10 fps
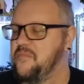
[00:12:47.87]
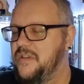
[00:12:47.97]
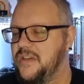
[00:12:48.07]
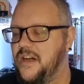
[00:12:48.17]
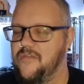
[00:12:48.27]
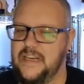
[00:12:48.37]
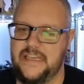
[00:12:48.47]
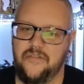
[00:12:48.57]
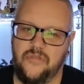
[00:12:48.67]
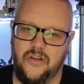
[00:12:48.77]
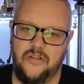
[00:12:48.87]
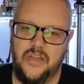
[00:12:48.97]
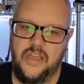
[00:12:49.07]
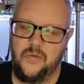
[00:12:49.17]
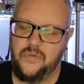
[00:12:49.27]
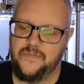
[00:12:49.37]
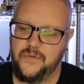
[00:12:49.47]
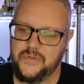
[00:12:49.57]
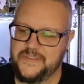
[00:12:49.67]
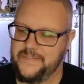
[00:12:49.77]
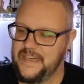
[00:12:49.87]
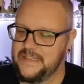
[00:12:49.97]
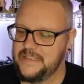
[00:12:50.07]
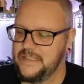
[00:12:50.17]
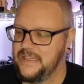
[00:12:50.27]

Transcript: You can't really go wrong with Fourzze FX.